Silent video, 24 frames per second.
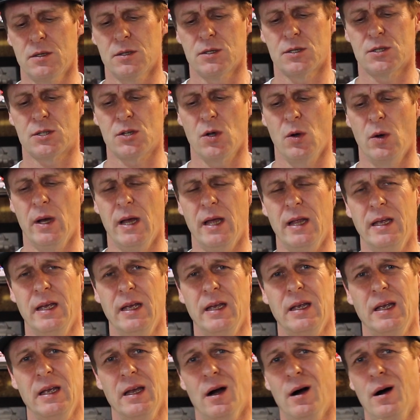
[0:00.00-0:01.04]
So
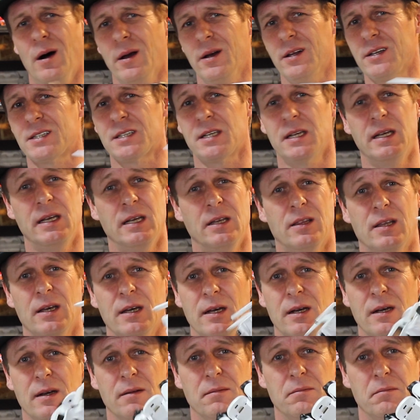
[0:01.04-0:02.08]
honestly,
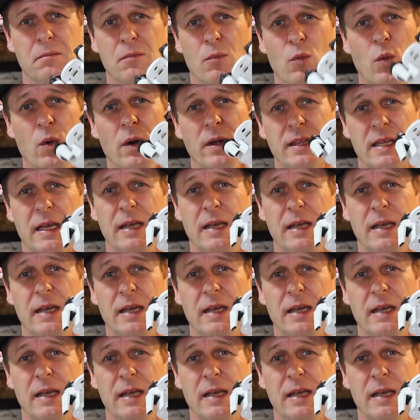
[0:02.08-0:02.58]
what